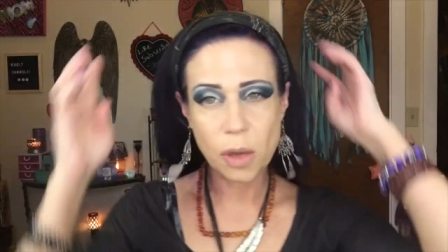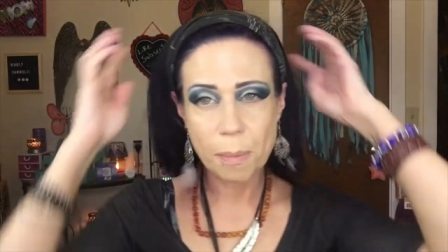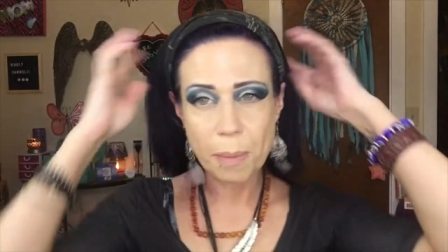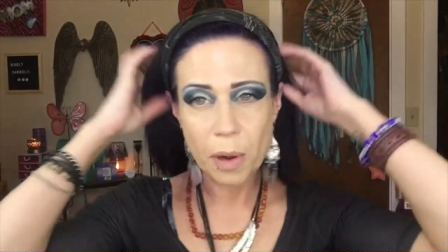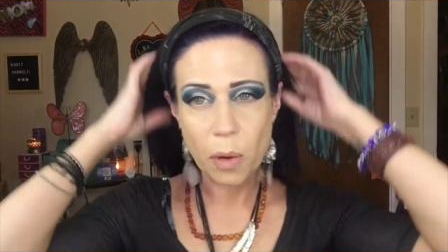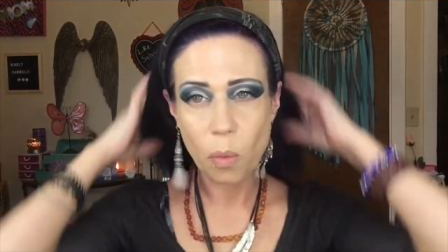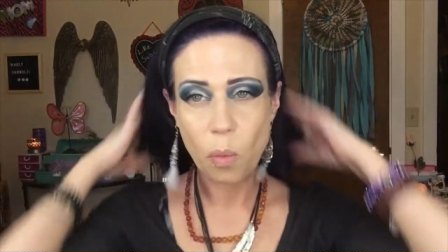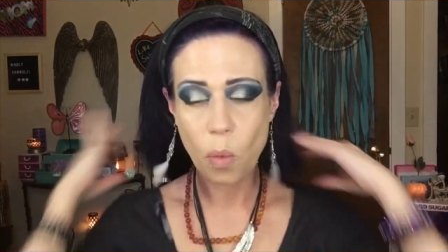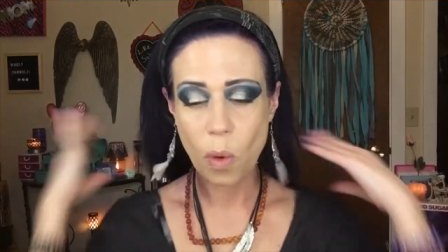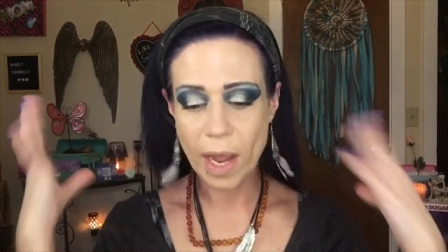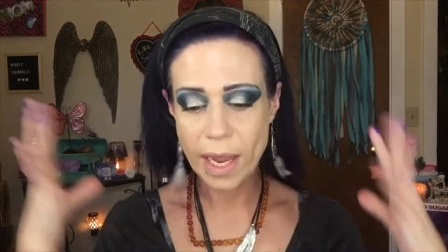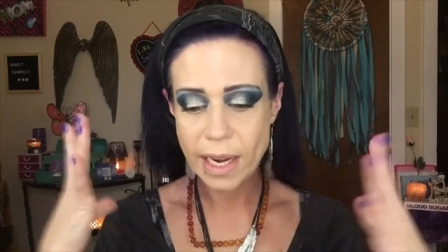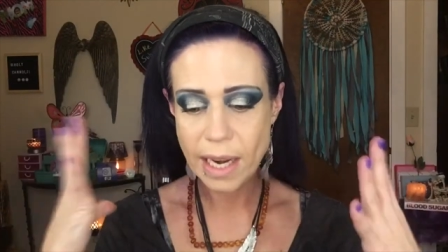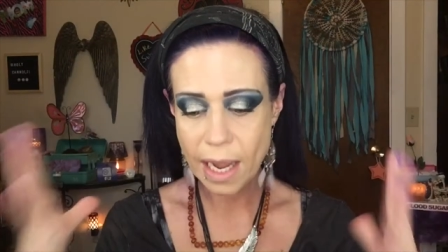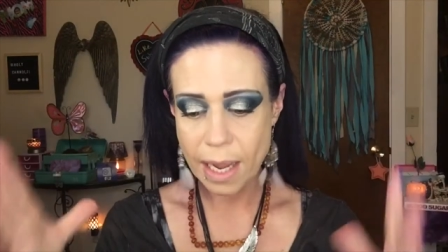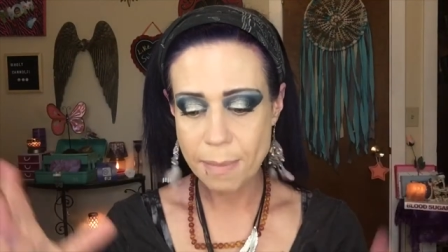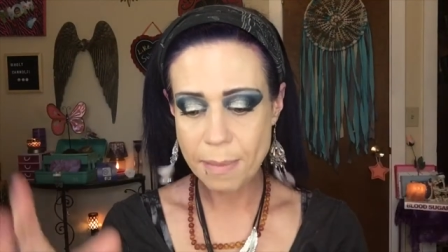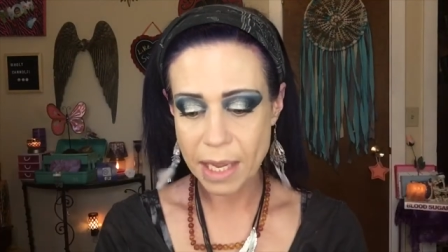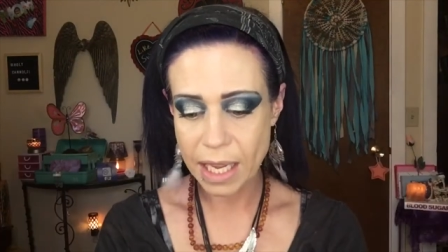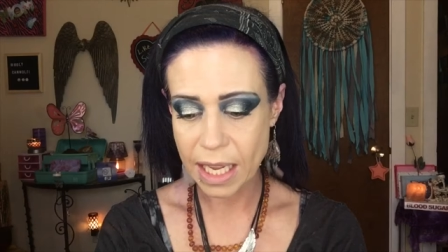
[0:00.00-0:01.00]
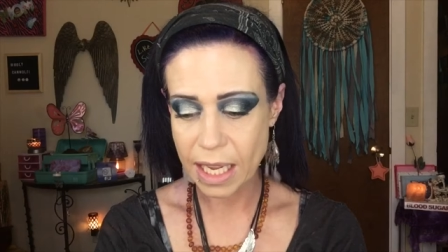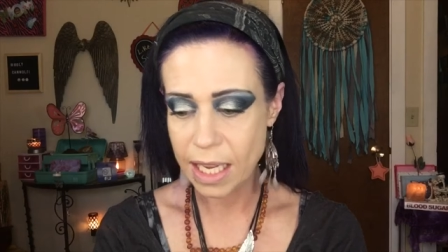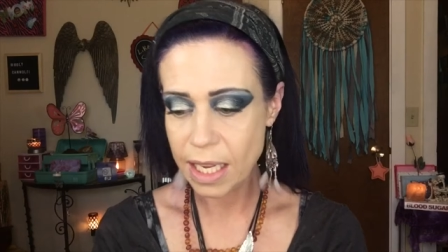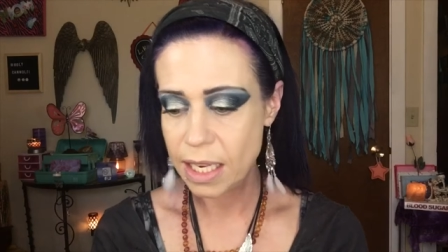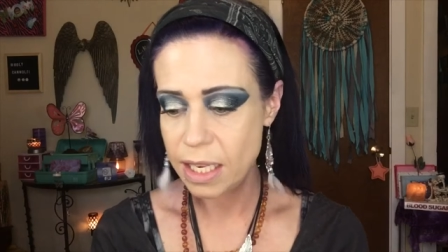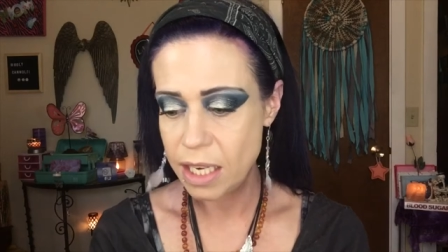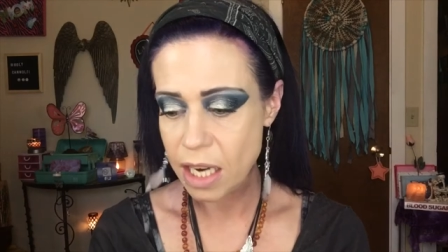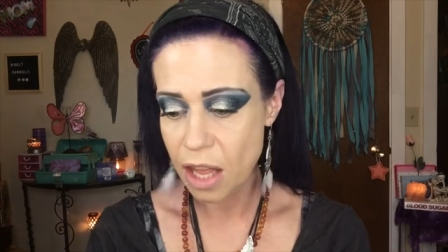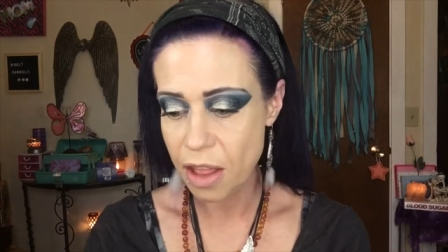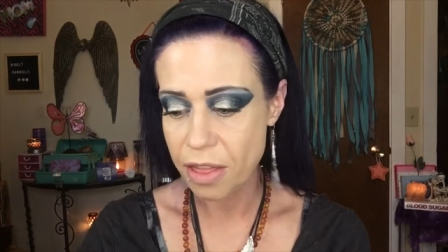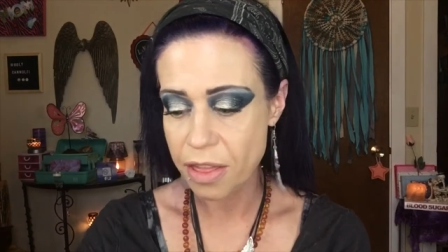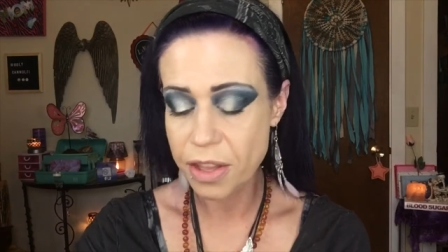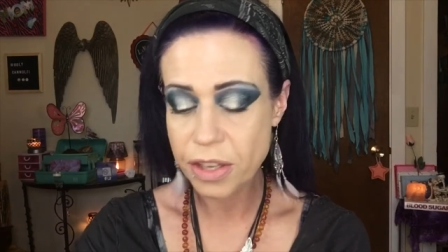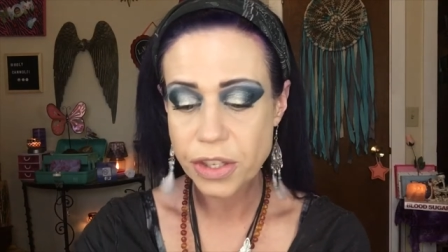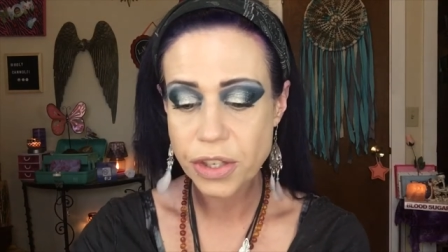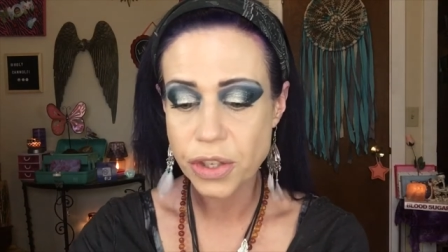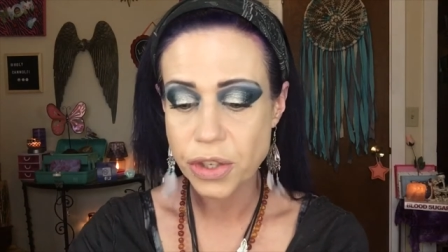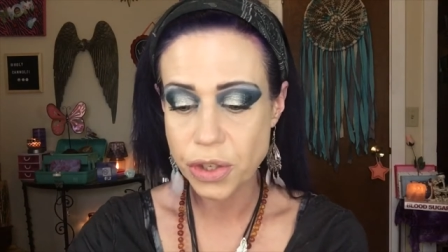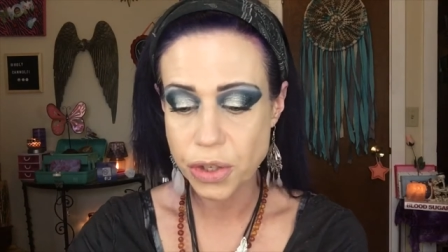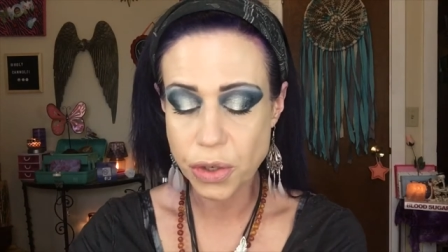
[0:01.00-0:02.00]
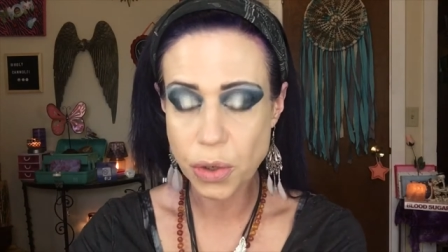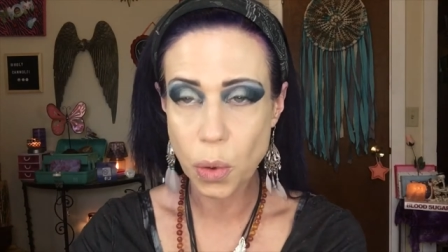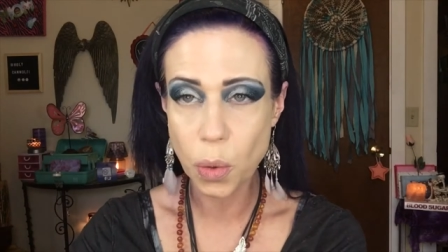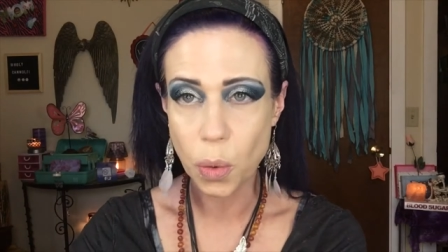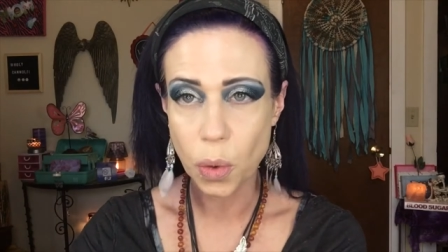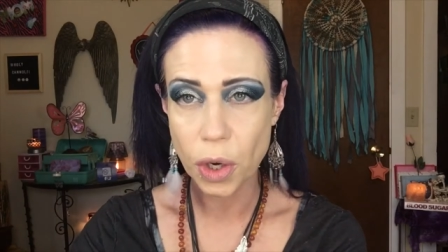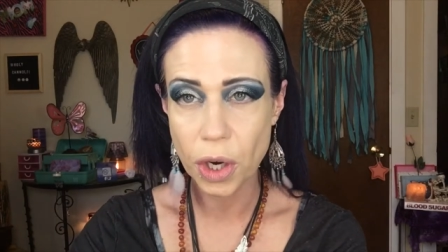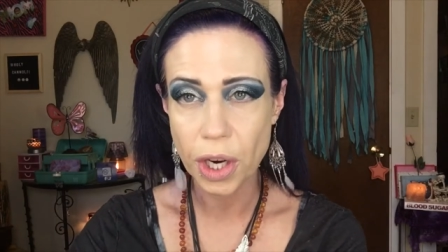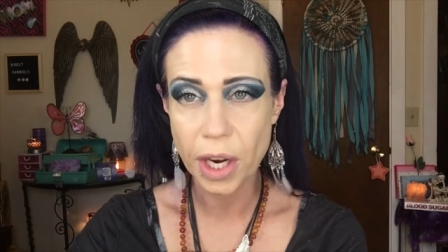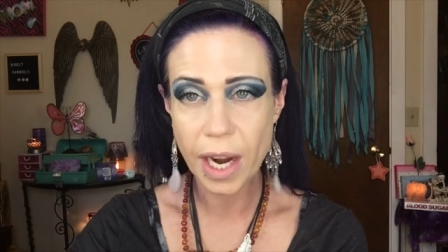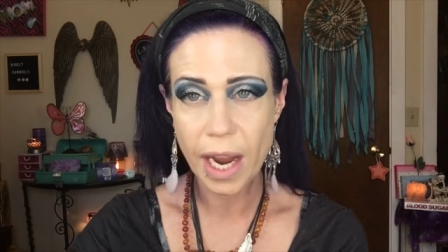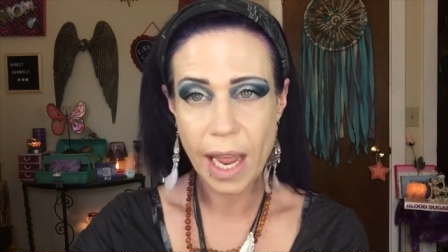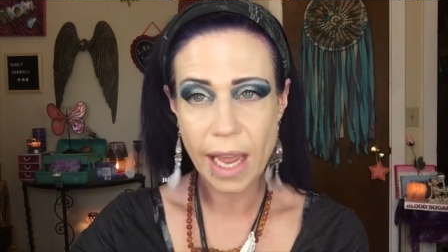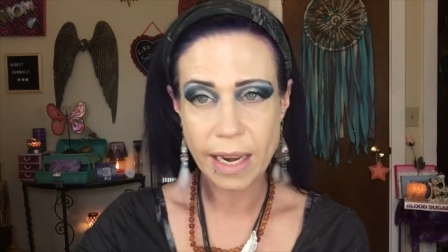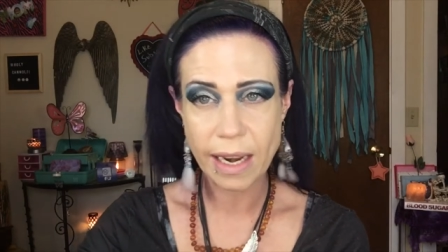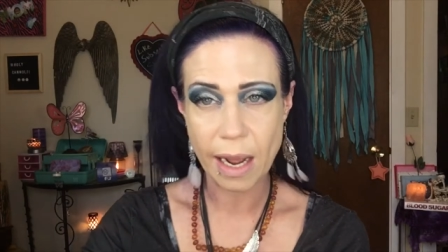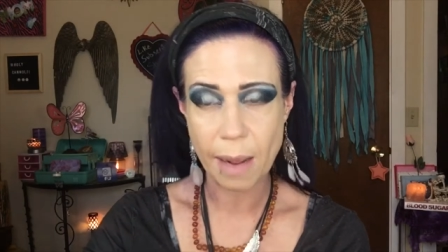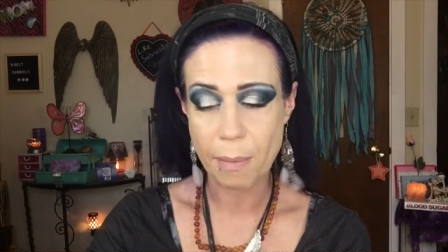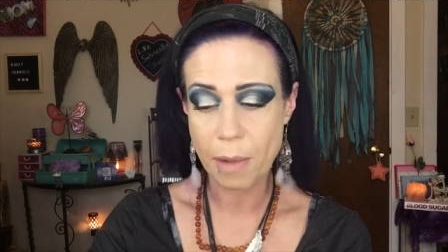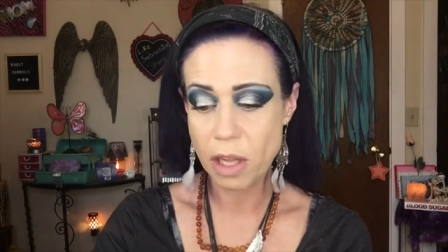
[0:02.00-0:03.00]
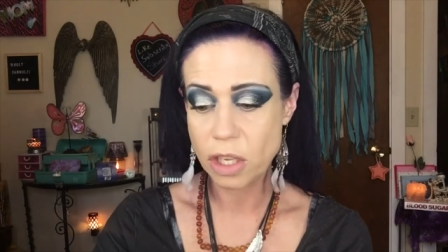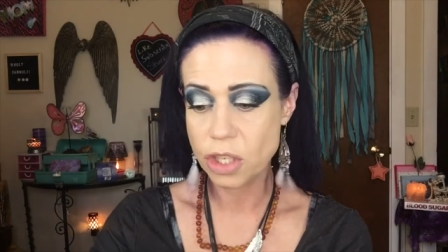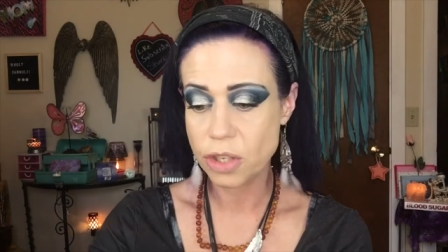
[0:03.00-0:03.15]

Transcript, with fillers: but when I'm in the store and I'm